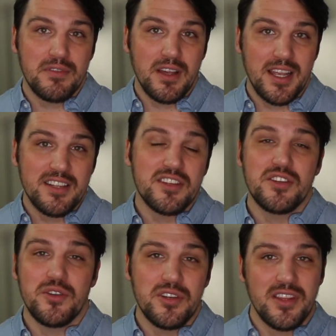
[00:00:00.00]
uh,
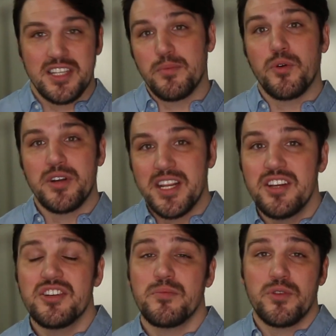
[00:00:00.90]
institution that's more
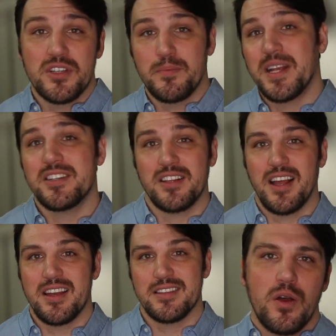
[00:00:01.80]
niche and more
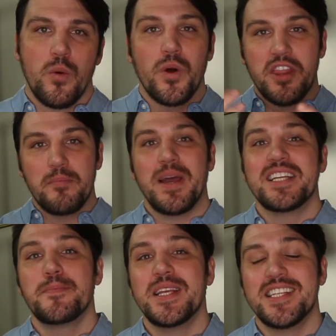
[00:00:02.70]
specialized. One of the
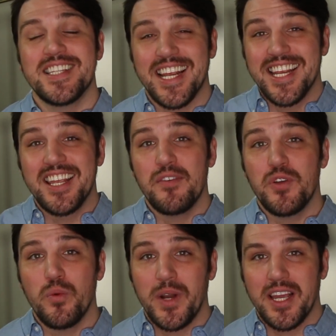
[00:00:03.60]
best pieces I can give
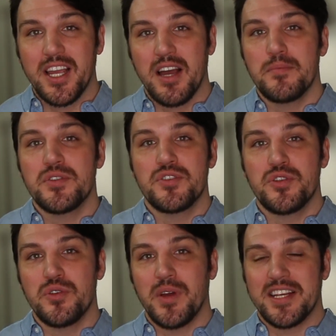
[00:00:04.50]
you when it comes
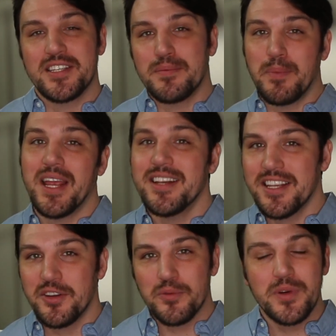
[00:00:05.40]
to
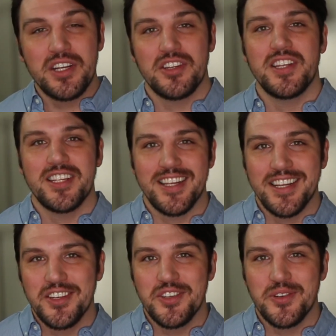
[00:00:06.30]
expanding your reach in this
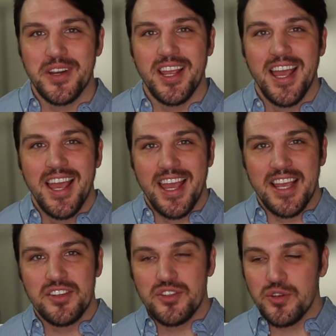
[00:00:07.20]
industry
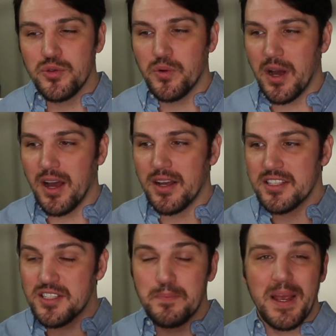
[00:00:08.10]
is to uh,
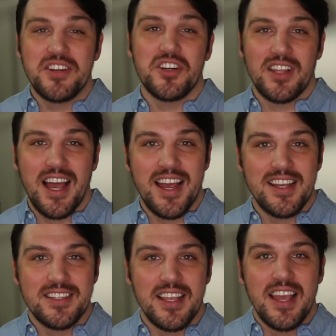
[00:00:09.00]

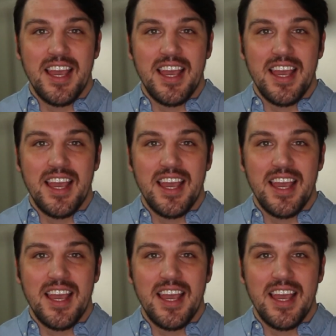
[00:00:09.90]
specialize